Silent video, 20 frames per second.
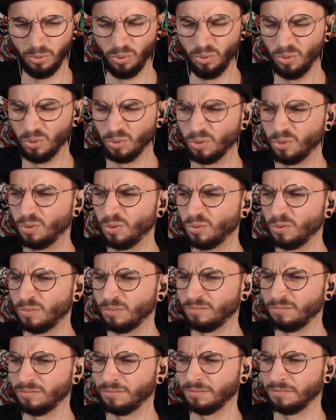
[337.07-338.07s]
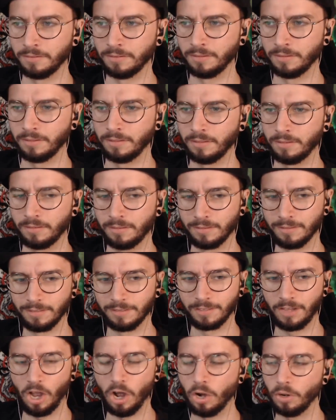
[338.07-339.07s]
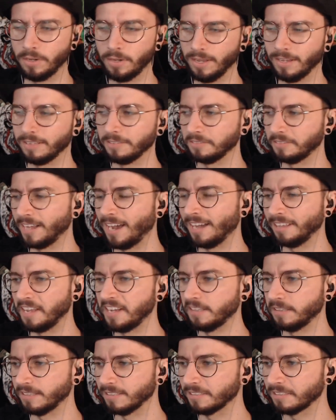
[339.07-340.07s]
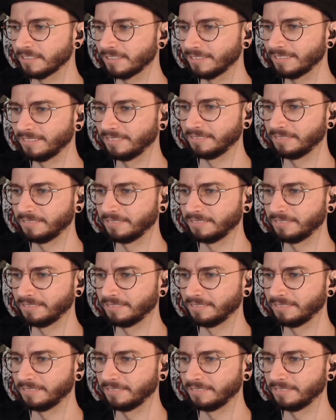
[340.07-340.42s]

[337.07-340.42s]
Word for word: Ooh. Okay, I like this.